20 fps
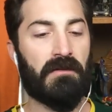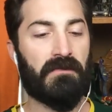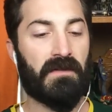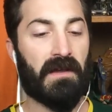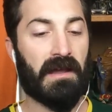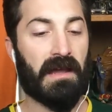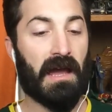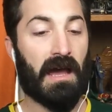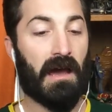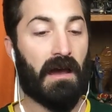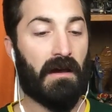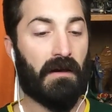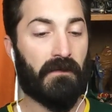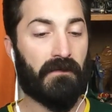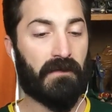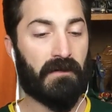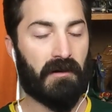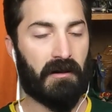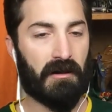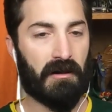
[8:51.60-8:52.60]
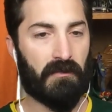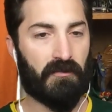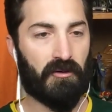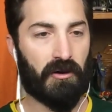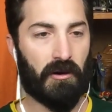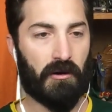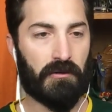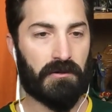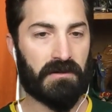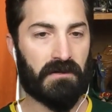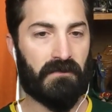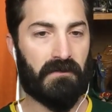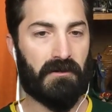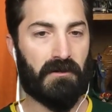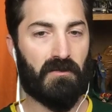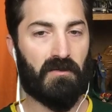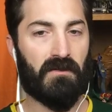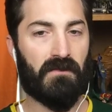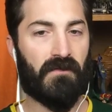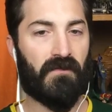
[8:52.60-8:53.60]
They have pre-orders
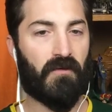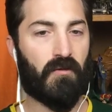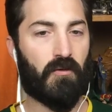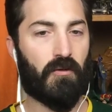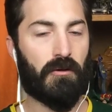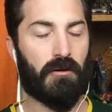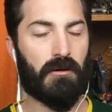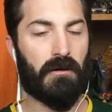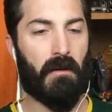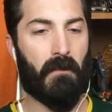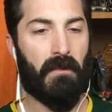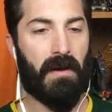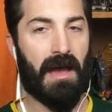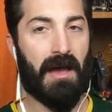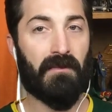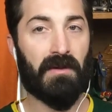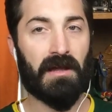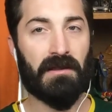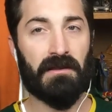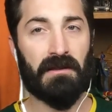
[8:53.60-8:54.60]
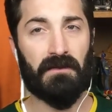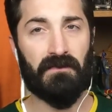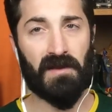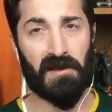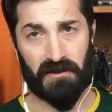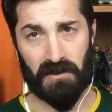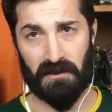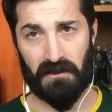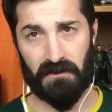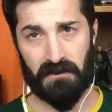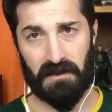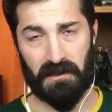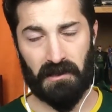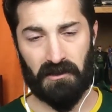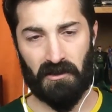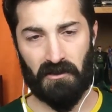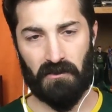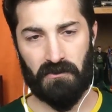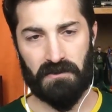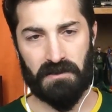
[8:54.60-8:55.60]
available for Batman The Adventure
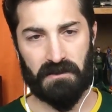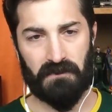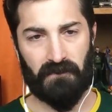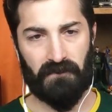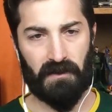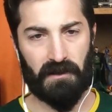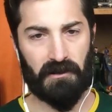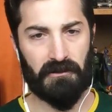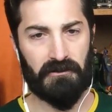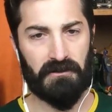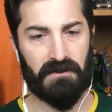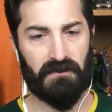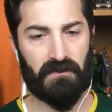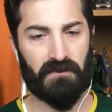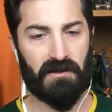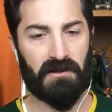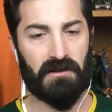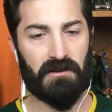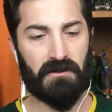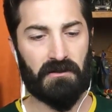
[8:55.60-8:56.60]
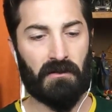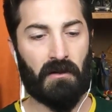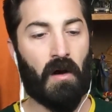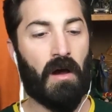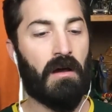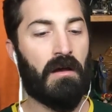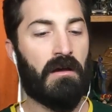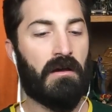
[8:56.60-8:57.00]
Continues figures from the new